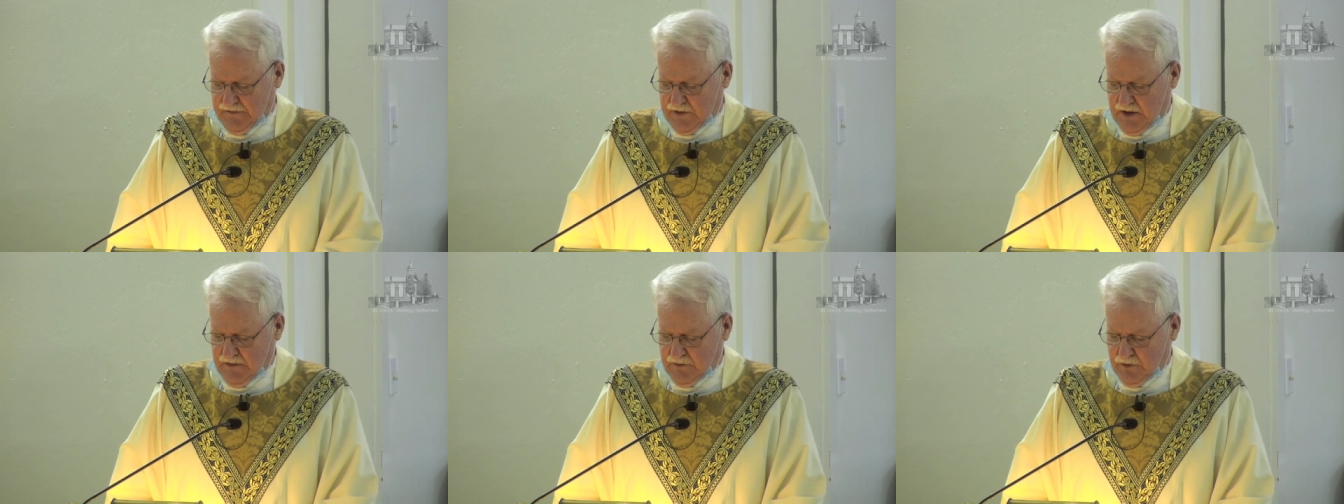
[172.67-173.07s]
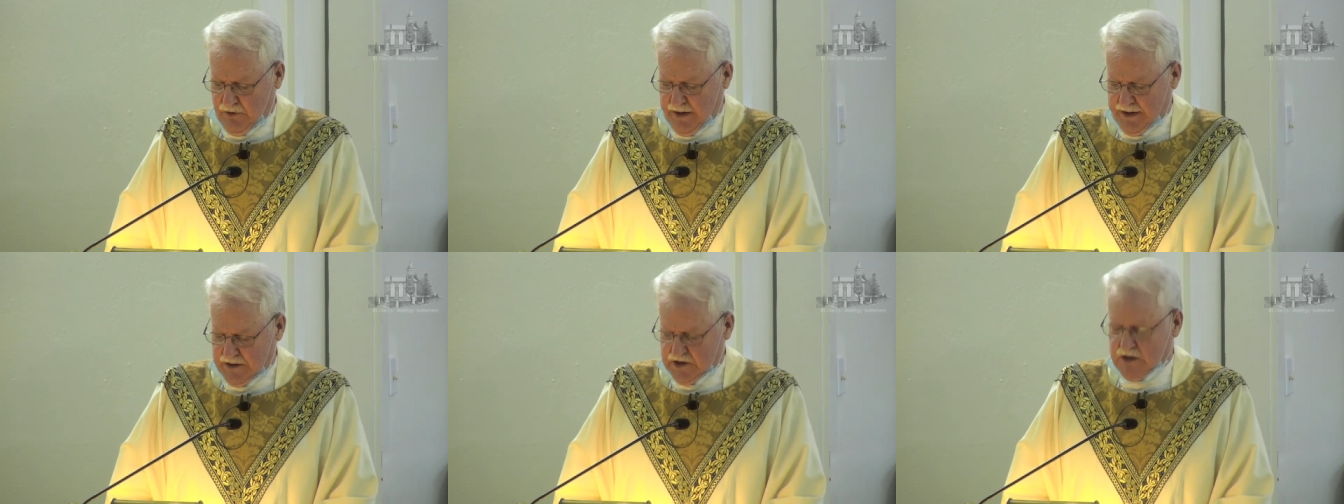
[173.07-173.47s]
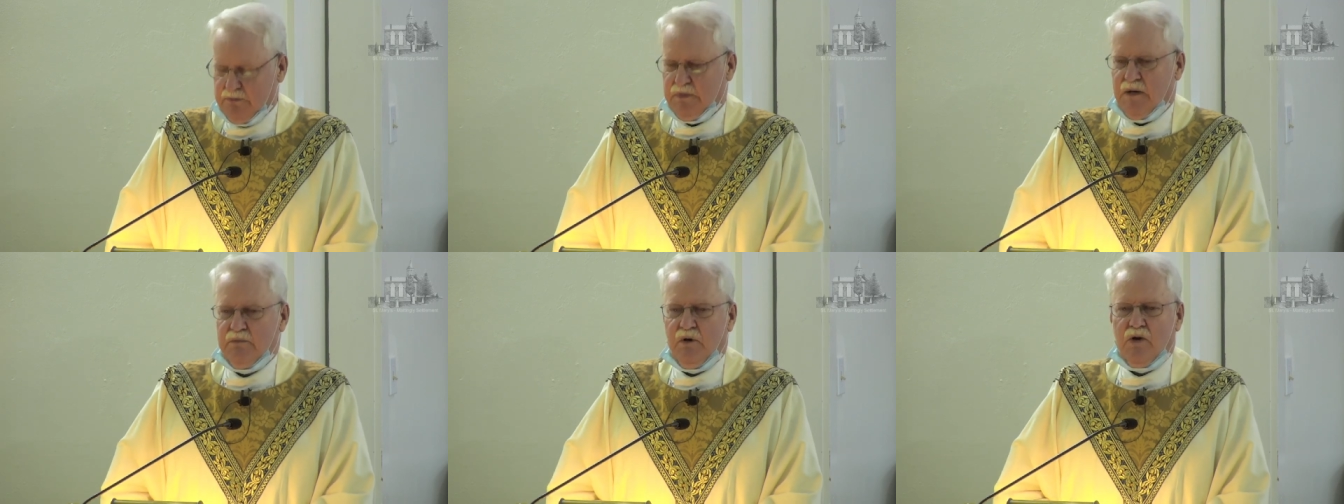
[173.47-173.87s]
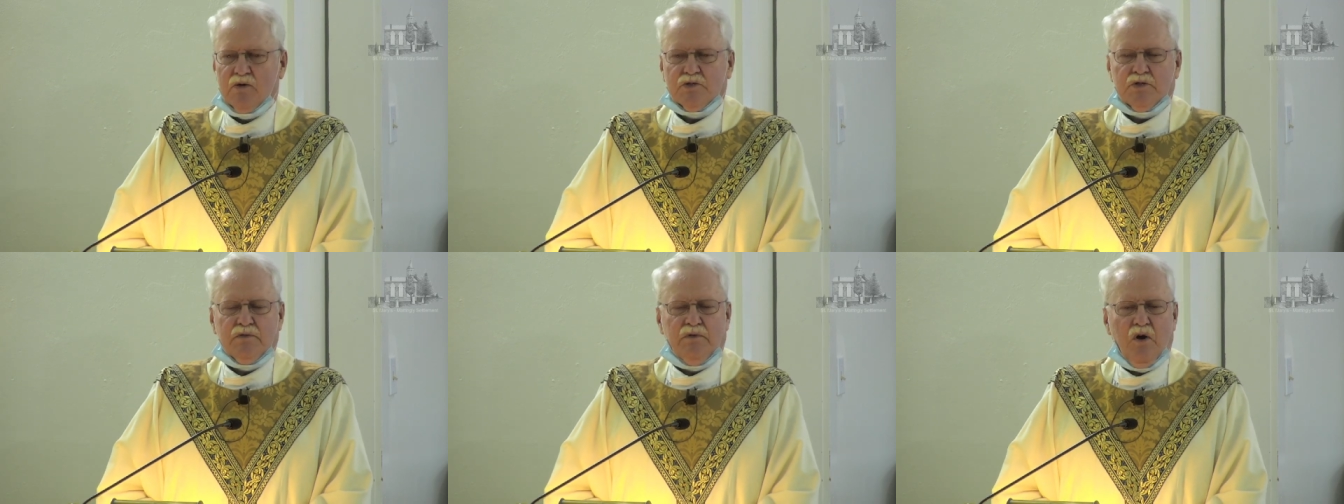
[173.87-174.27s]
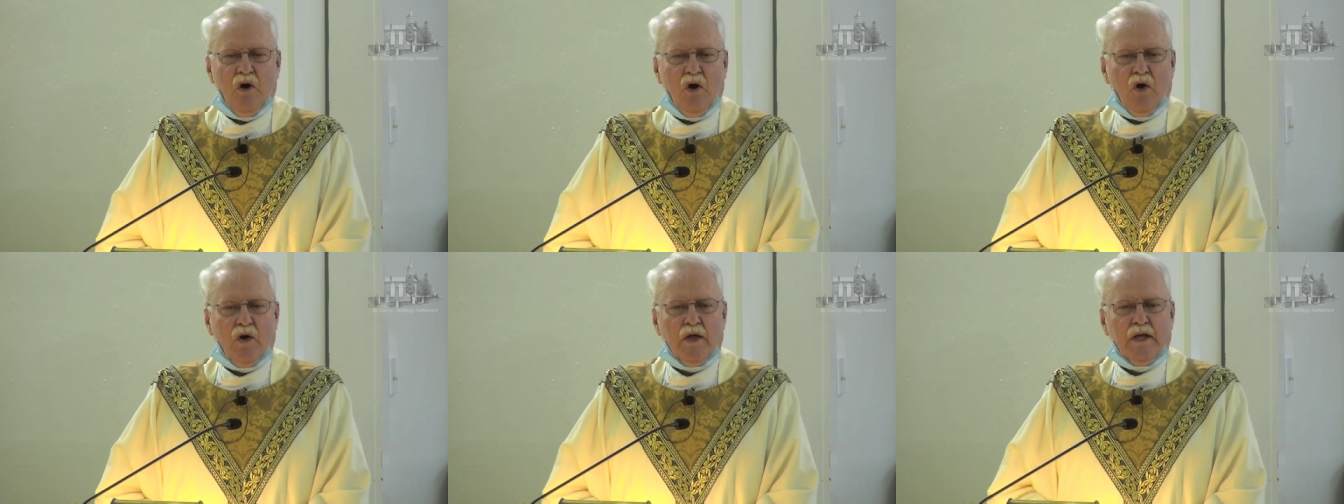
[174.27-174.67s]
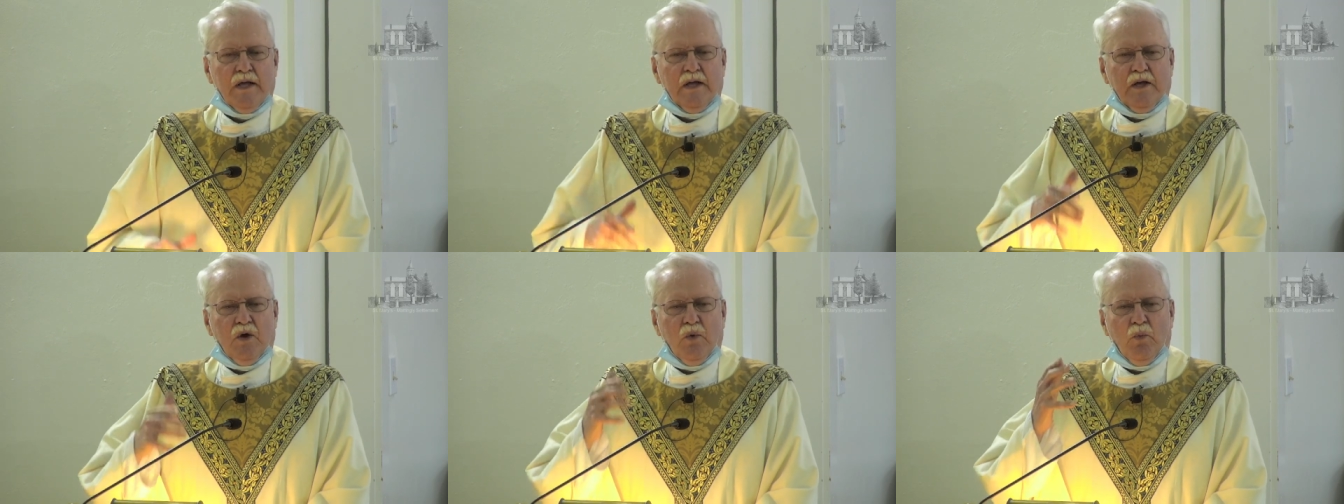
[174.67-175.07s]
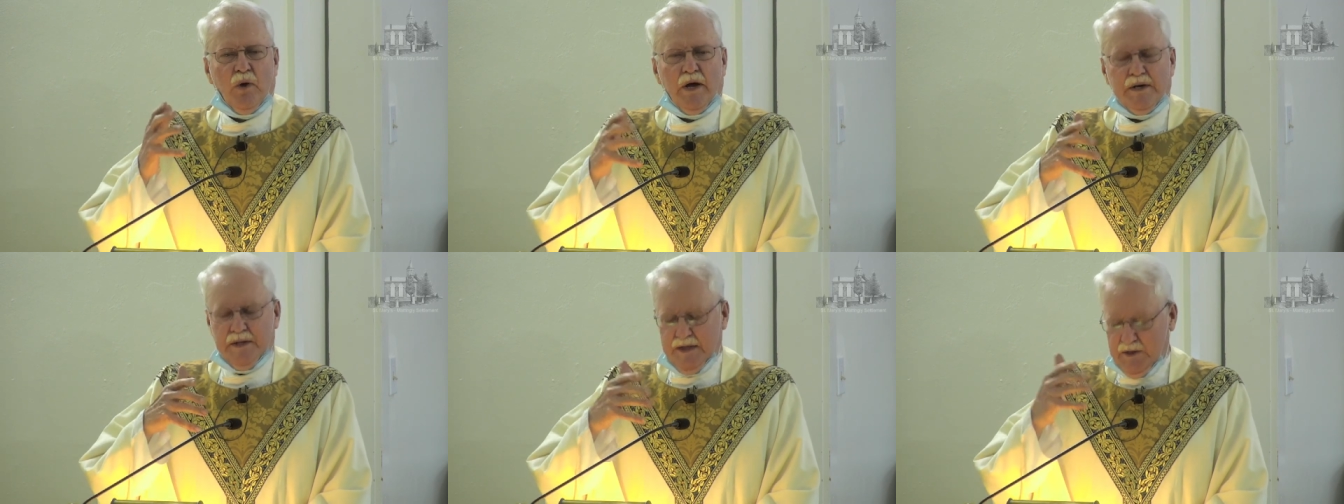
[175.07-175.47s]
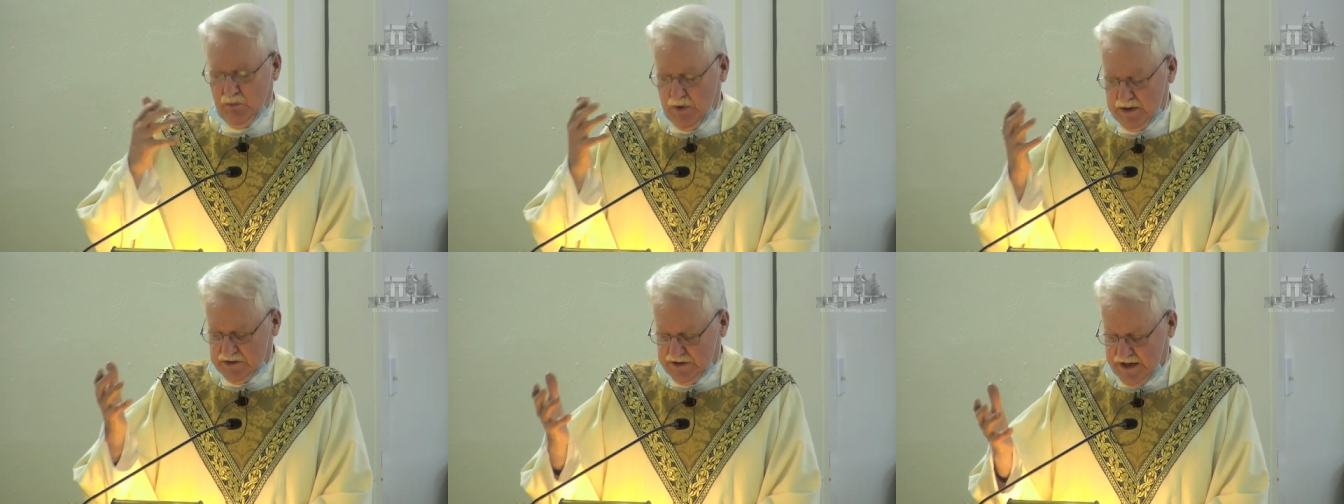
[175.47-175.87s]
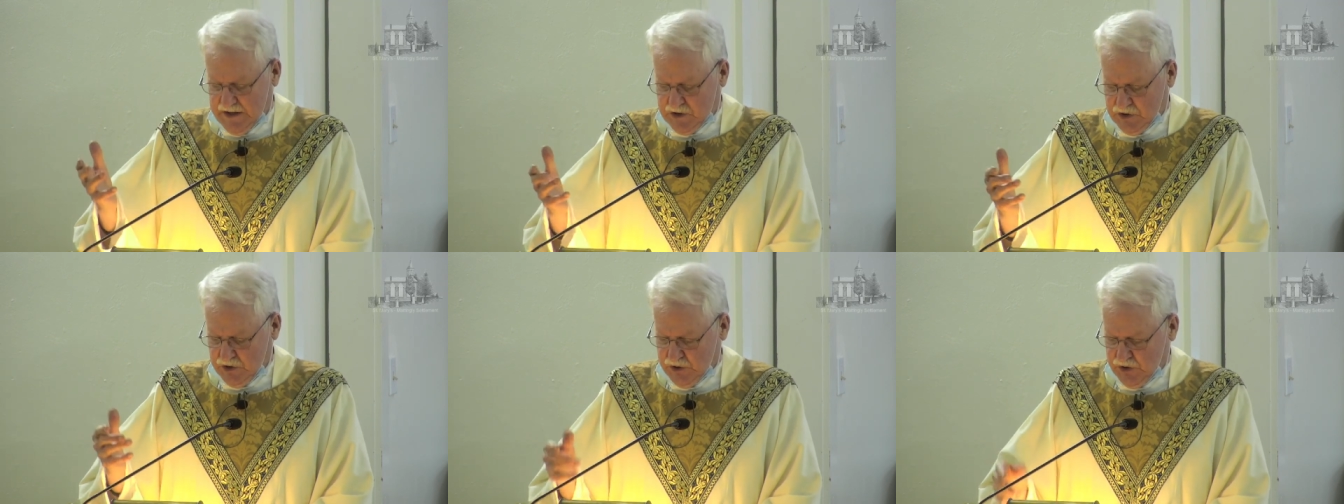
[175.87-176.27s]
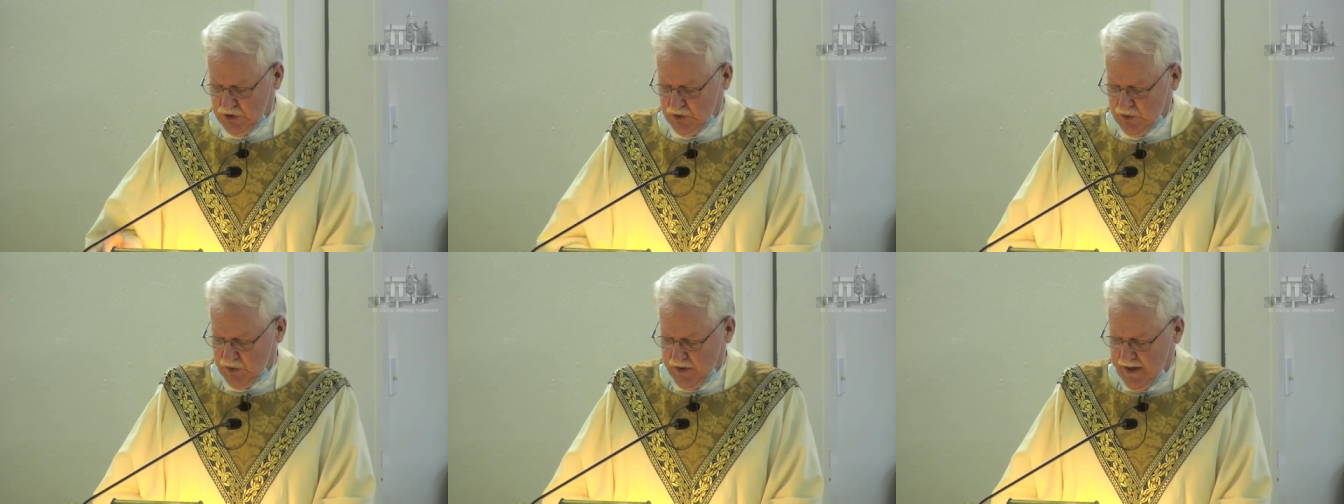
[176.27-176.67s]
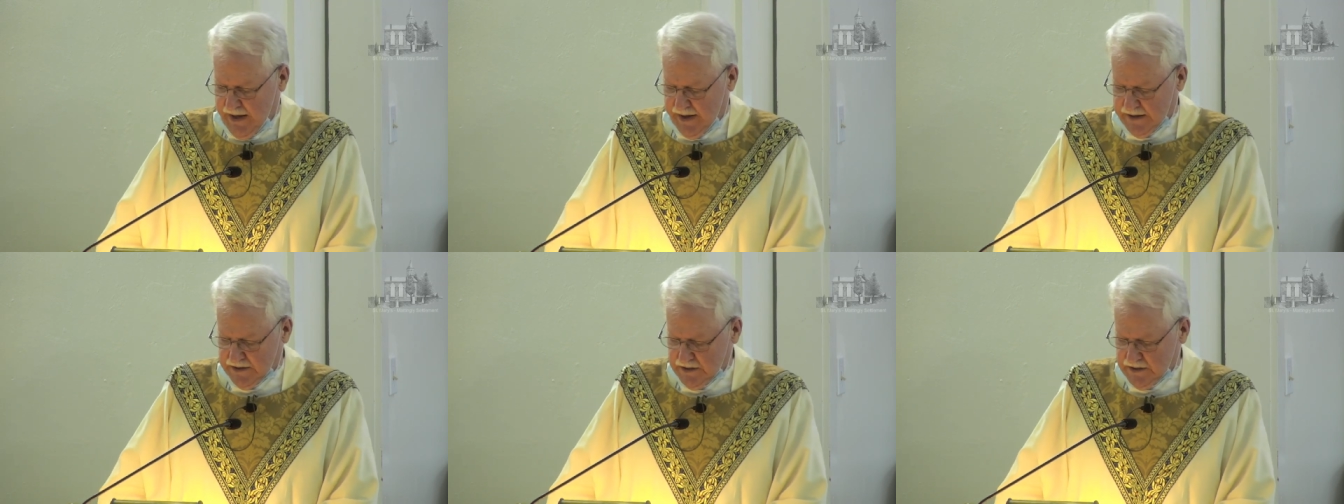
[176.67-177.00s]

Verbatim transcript: gift of grace, but most of all, what He wants us to do.